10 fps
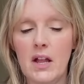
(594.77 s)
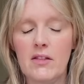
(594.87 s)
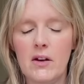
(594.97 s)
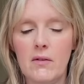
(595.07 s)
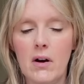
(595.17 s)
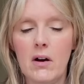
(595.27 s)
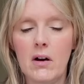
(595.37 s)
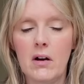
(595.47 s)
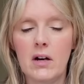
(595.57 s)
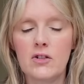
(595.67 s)
There
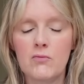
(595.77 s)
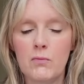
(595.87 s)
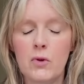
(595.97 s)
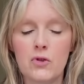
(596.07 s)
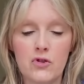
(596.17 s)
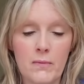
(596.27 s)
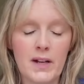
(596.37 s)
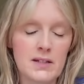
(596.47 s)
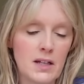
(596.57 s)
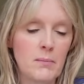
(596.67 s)
are more
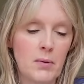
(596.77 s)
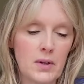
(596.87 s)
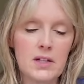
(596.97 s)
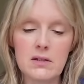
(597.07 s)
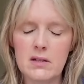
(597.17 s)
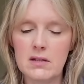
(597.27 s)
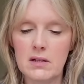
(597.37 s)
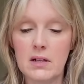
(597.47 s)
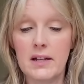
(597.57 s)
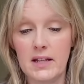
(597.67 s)
dramatic points
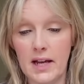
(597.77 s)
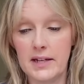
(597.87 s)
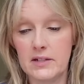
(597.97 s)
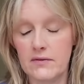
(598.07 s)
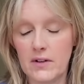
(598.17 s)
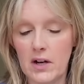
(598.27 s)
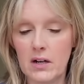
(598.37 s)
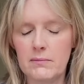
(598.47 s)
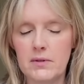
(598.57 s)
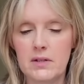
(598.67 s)
like the Eight of
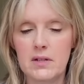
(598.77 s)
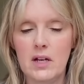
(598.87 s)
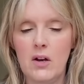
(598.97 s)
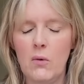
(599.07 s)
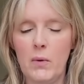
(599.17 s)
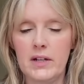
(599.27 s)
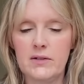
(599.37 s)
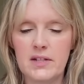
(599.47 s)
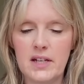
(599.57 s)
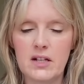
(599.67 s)
Cups where you
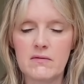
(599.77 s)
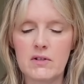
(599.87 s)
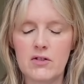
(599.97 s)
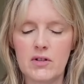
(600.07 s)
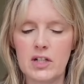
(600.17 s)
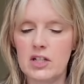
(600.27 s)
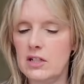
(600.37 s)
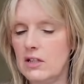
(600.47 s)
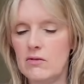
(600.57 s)
see the restriction and you